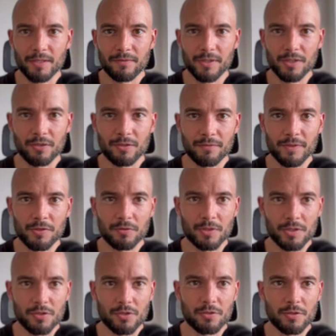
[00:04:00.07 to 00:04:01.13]
videos
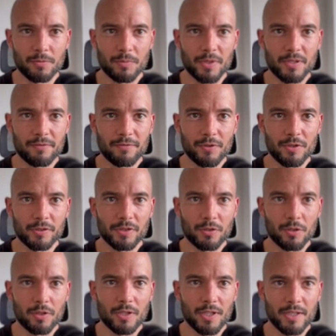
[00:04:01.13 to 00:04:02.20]
featuring Jordan Belfort
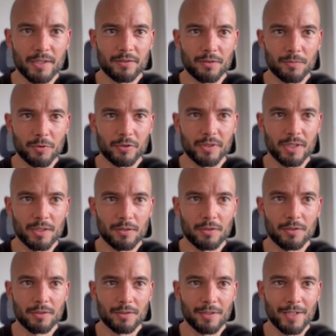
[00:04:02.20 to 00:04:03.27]
or Alex Hormozi and
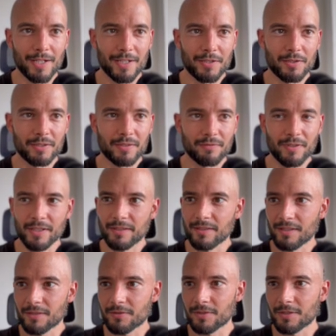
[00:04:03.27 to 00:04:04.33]
an identified
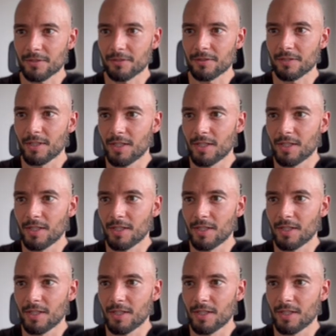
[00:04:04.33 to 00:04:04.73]
sales trainer.